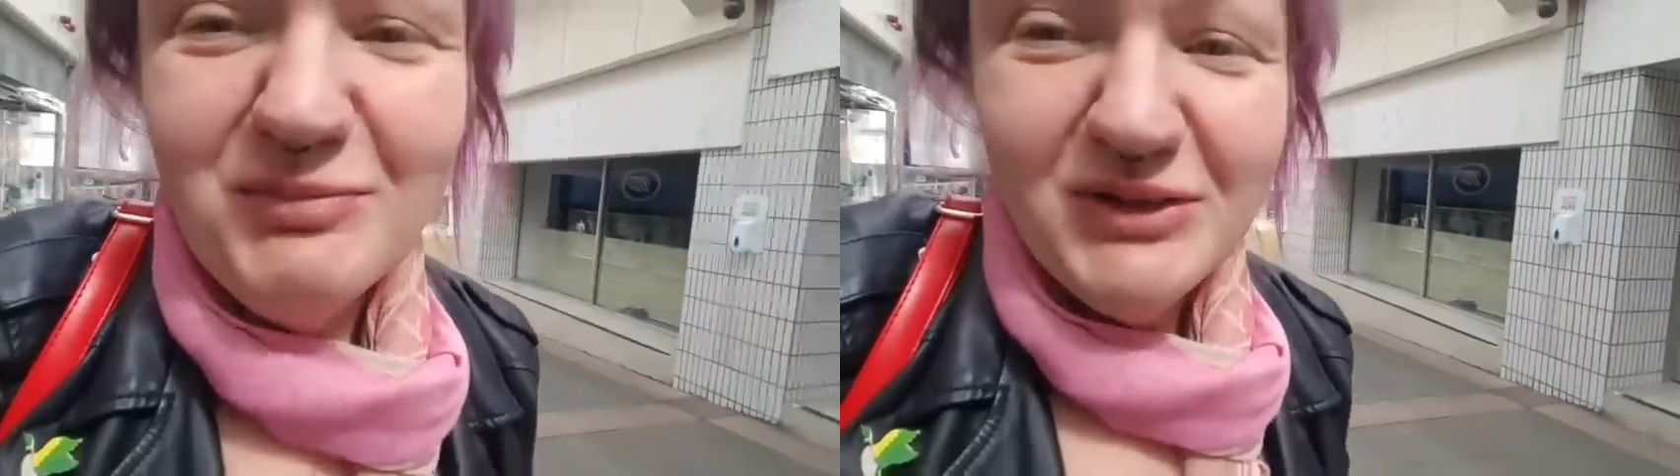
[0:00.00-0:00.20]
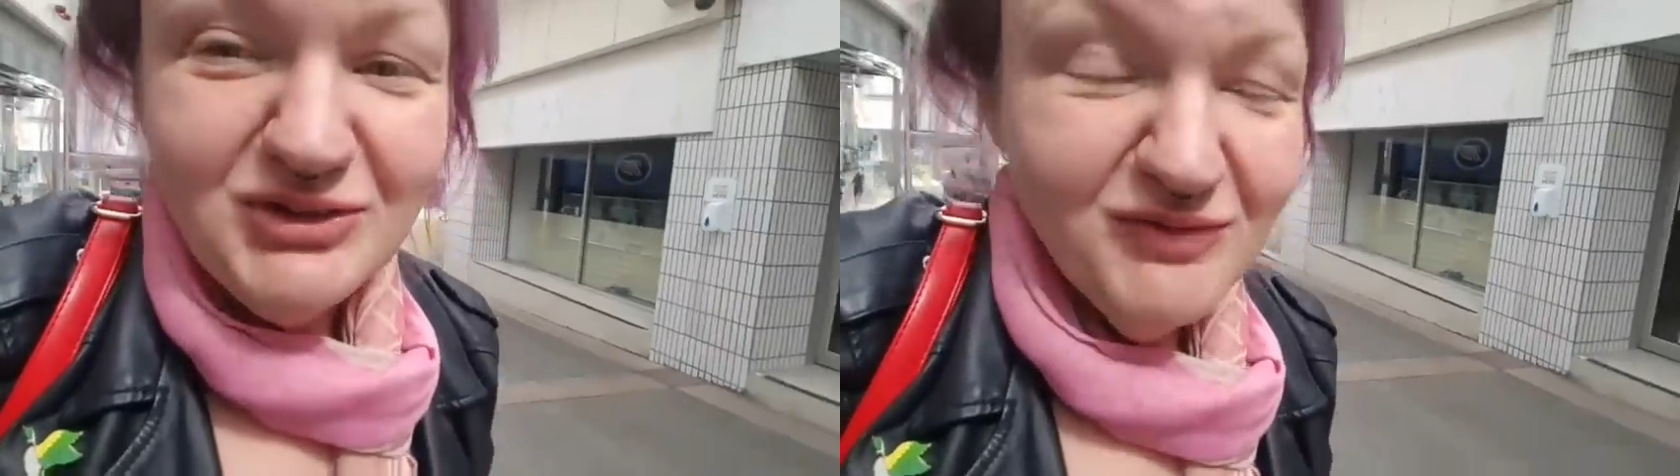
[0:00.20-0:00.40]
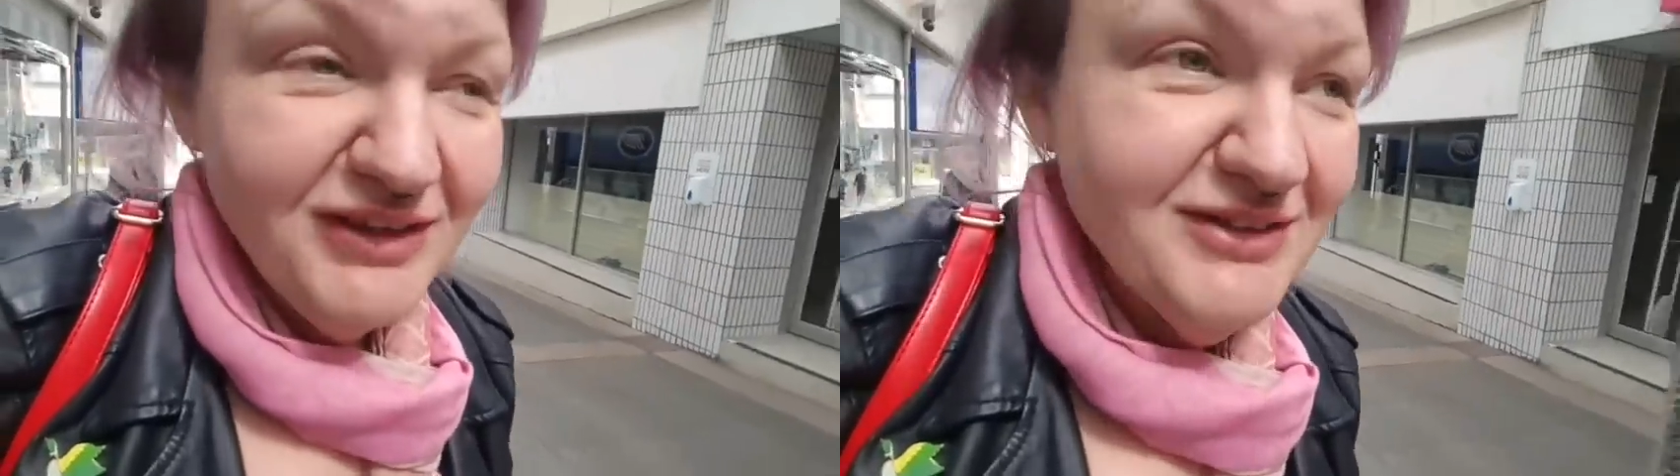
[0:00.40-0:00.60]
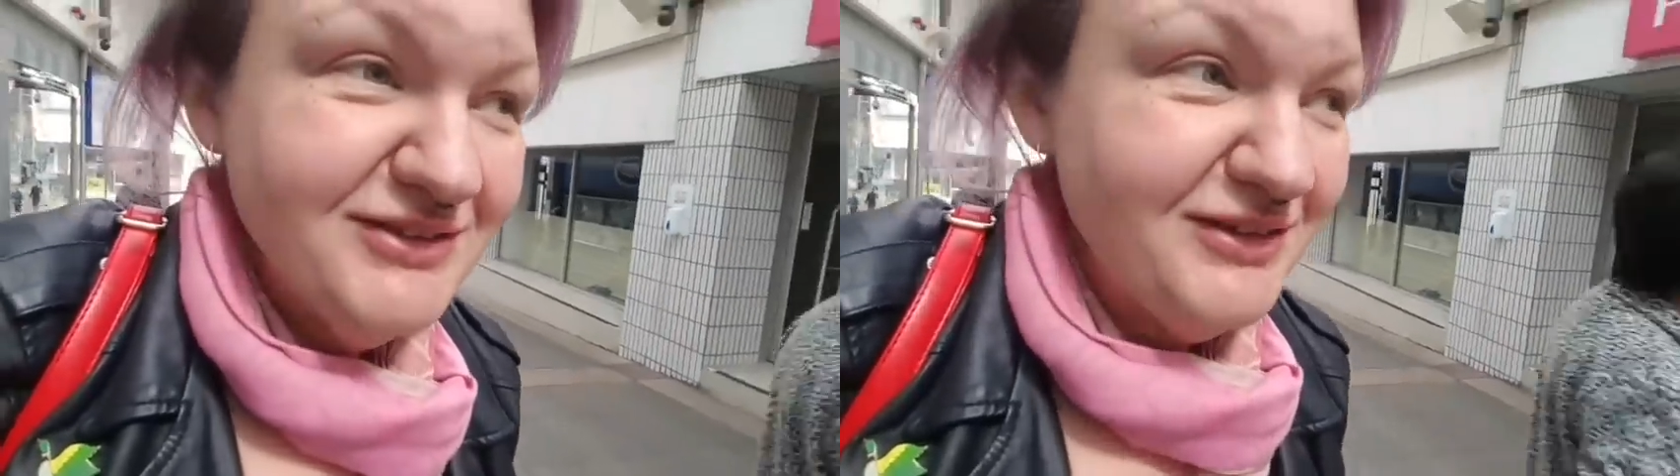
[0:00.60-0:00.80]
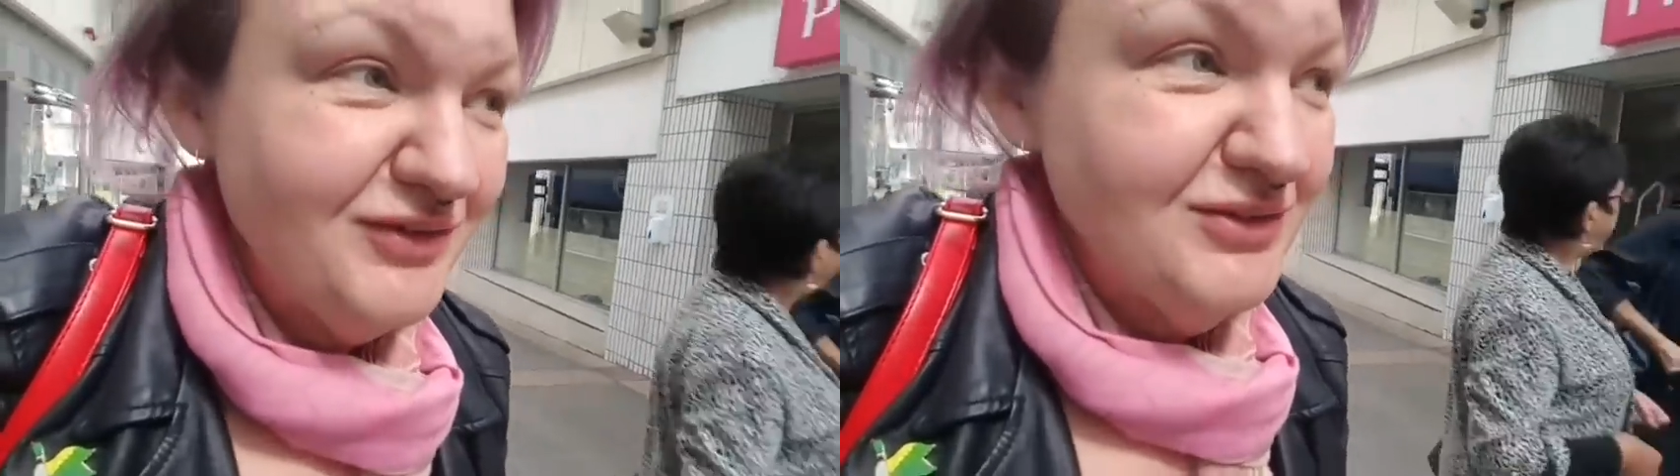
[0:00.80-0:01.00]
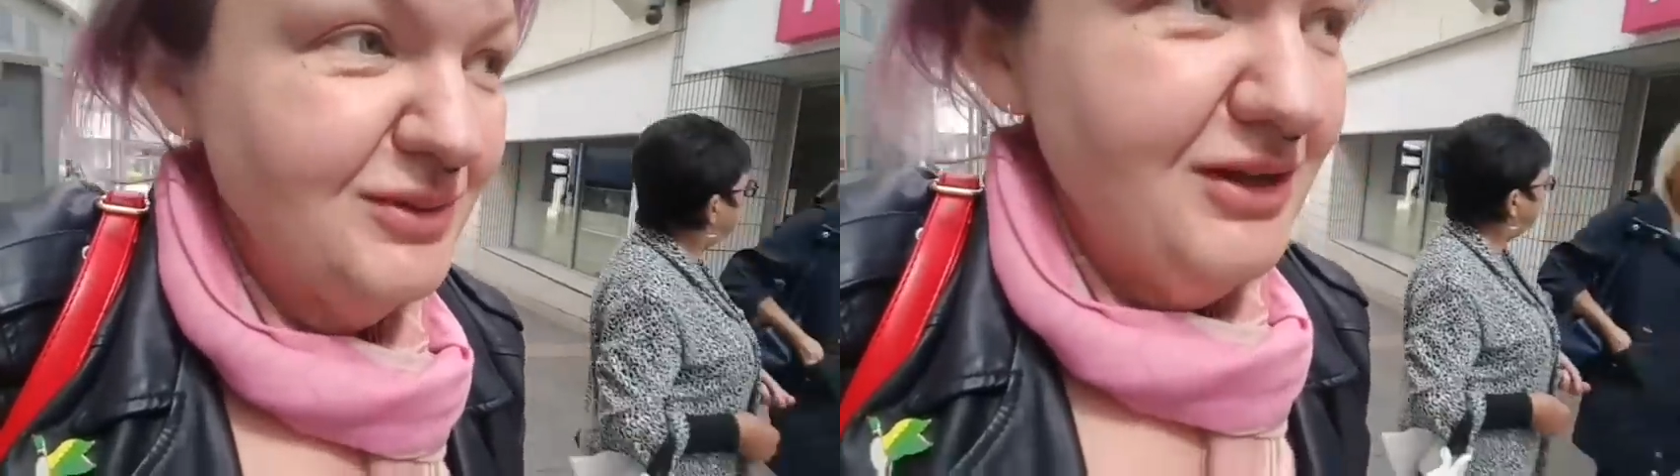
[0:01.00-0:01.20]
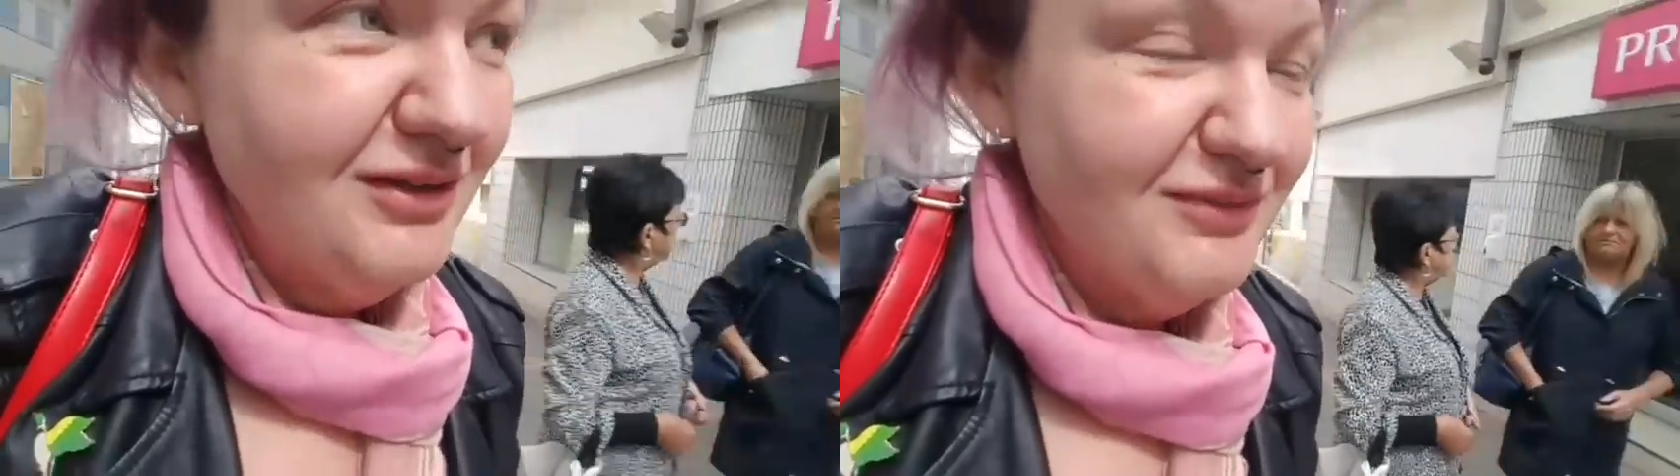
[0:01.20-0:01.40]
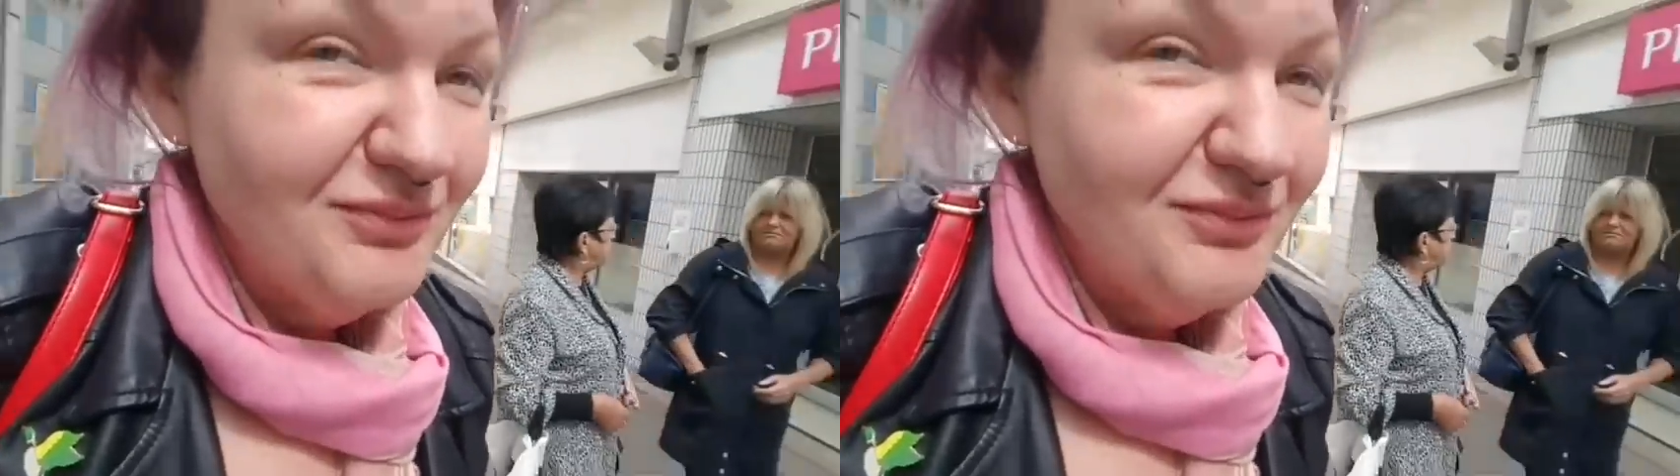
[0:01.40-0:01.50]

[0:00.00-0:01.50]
bunch of other stuff as well.